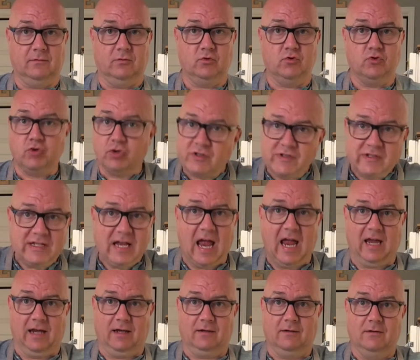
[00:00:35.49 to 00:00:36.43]
Just
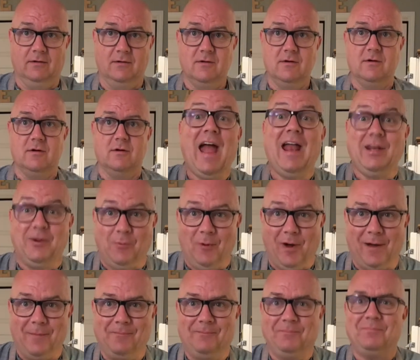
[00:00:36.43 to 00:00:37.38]
saying. Anyway.
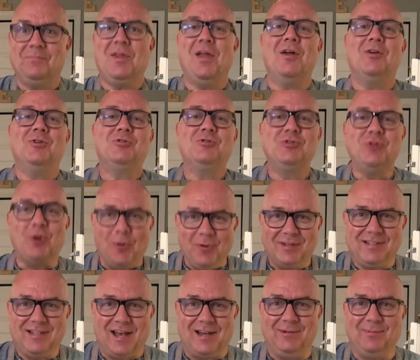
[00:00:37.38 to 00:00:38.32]
So
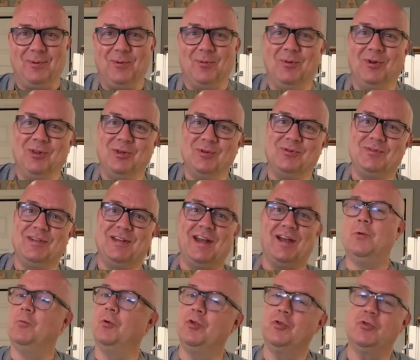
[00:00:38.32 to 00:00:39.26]
excited to be with you today
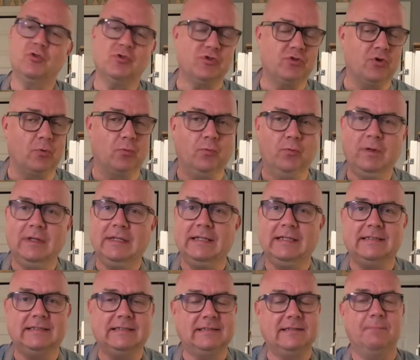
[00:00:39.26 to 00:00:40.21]
with just a really
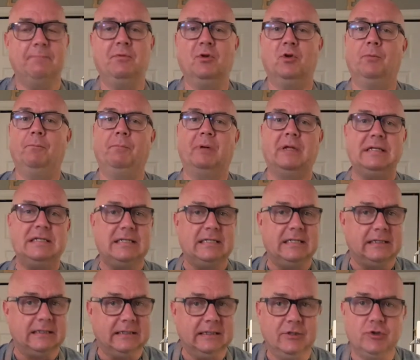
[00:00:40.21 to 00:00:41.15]
simple but
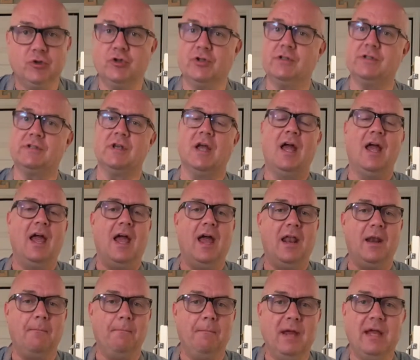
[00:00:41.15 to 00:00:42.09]
delicious and
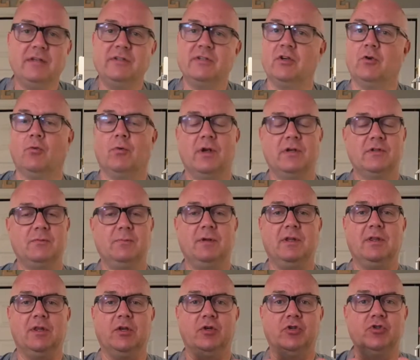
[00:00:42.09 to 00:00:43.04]
amazing recipe
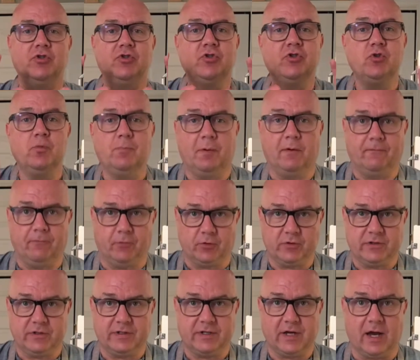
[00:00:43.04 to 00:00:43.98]
that is super
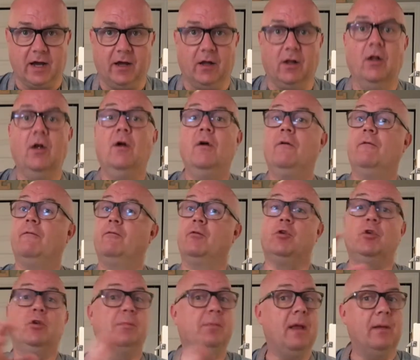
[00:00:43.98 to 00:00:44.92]
versatile for
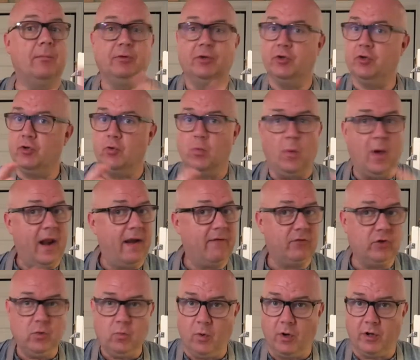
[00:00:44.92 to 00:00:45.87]
you to be able to do whatever
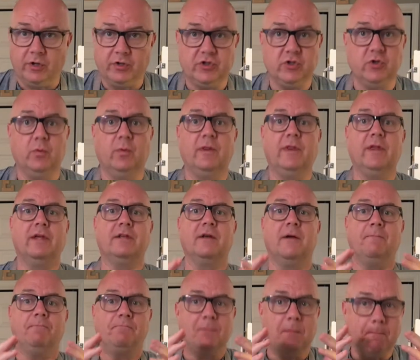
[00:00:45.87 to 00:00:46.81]
you want to do with it,
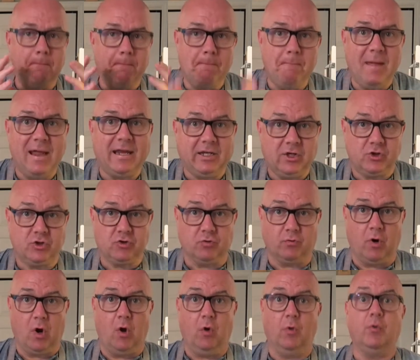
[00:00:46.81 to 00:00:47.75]
make it your
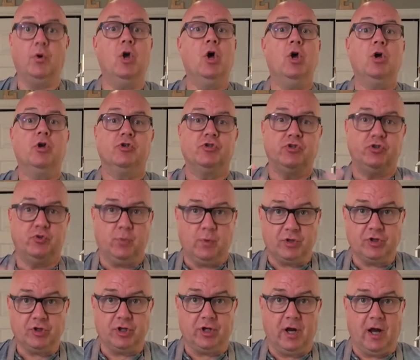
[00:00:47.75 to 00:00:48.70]
own,
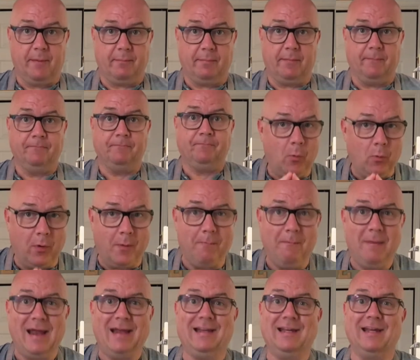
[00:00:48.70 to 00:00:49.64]
switch it up. We're
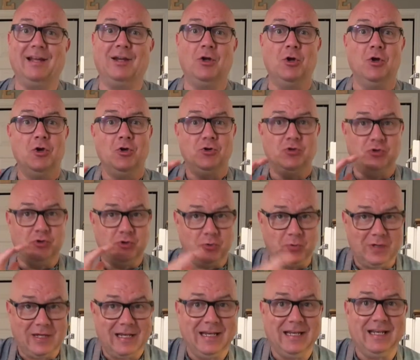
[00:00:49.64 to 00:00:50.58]
making
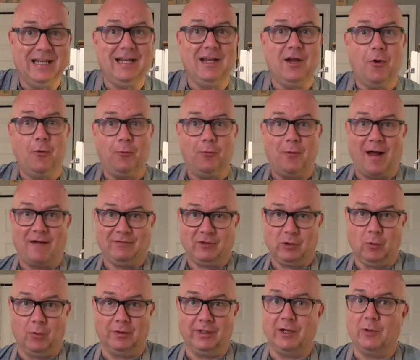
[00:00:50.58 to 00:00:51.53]
zucchini
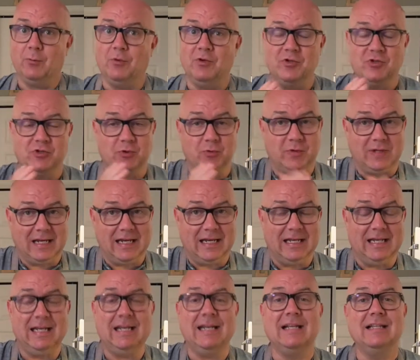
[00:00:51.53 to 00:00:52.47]
ravioli with
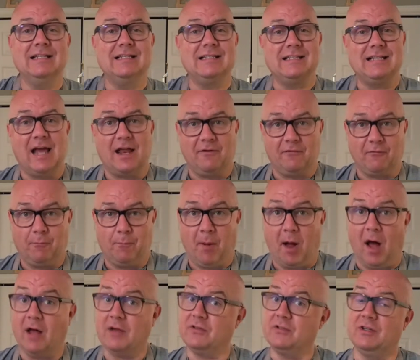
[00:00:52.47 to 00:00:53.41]
zucchini instead of
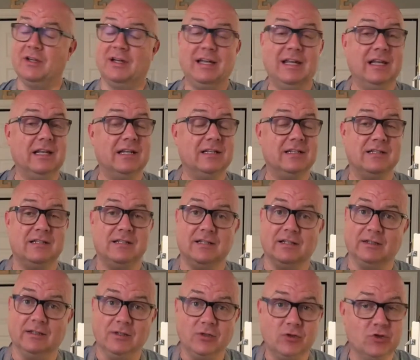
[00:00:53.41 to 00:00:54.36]
pasta. It is
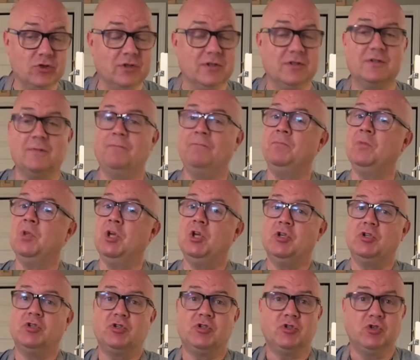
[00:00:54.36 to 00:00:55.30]
delicious,
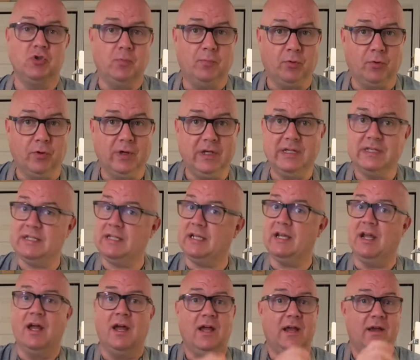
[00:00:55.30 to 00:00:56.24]
super easy
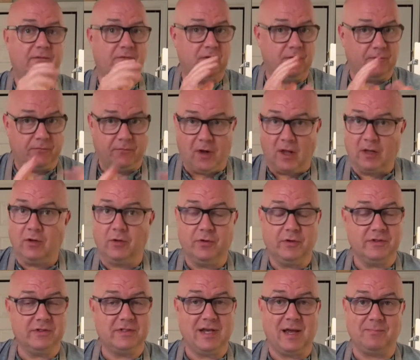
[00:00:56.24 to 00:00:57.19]
if you follow the
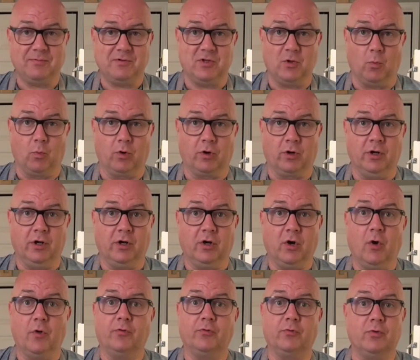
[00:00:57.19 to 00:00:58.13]
steps that we're going to
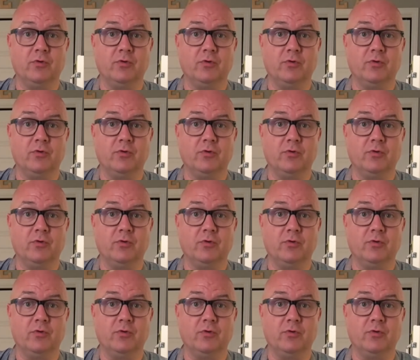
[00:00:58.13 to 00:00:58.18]
go through.